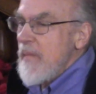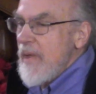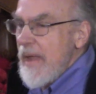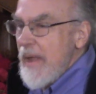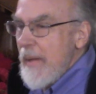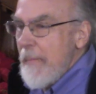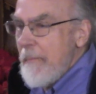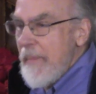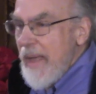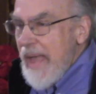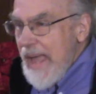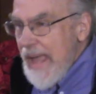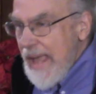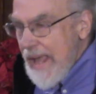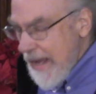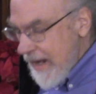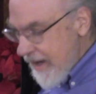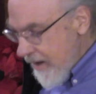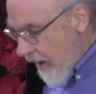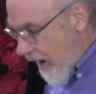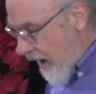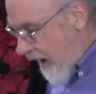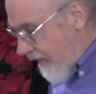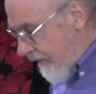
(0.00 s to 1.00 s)
paid
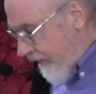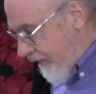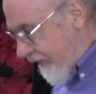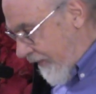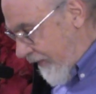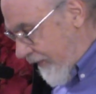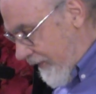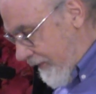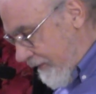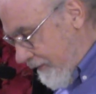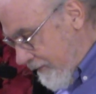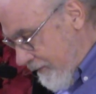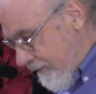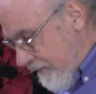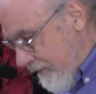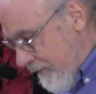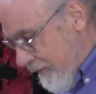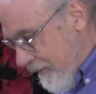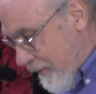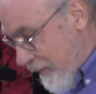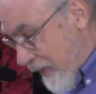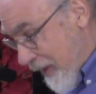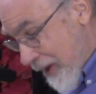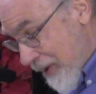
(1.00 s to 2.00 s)
off,
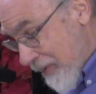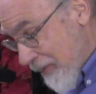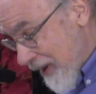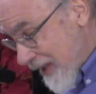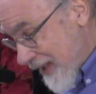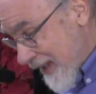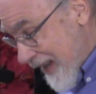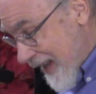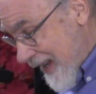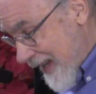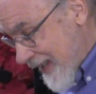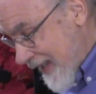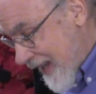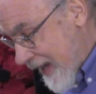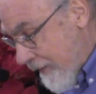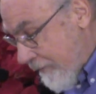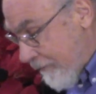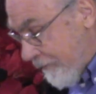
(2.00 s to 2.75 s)
but it wasn't easy.